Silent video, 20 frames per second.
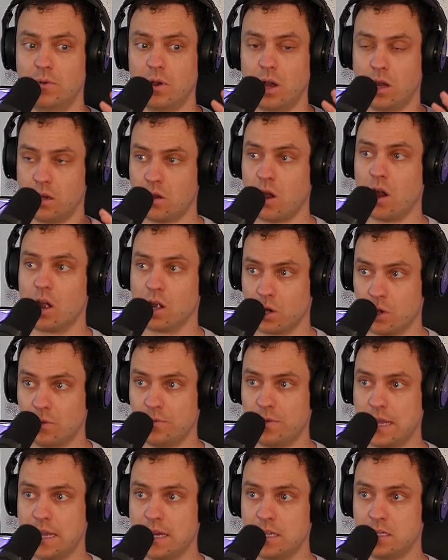a cargo
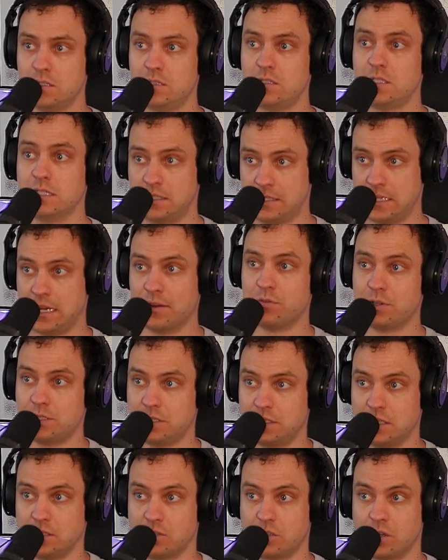van to right. San
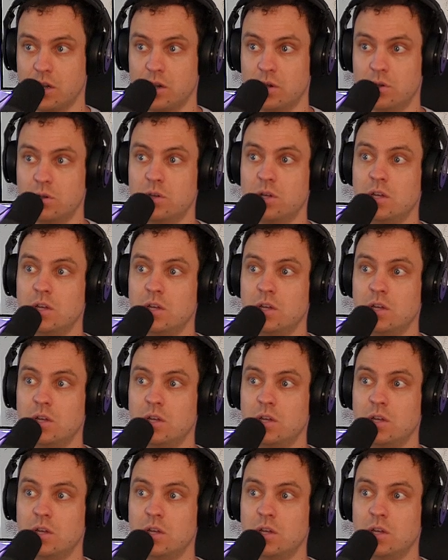Francisco,